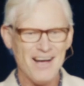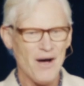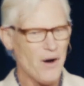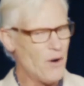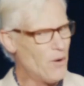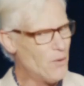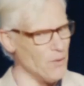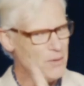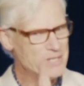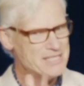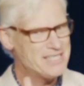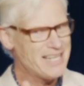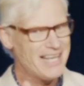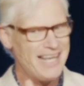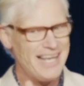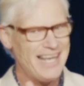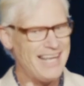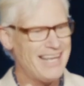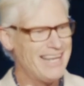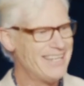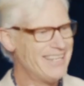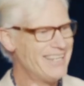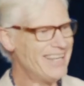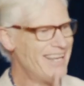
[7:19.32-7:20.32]
Always
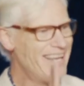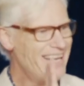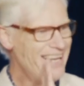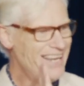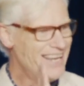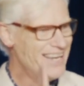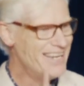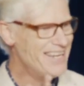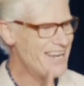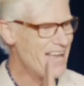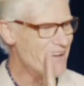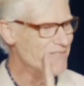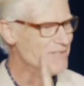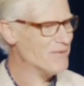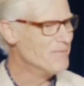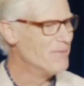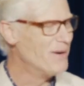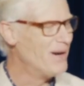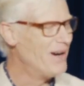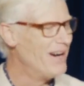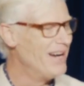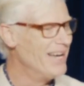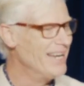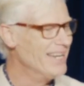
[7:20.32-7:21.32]
ahead, never
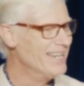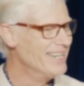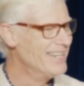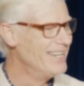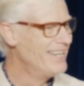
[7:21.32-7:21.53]
behind.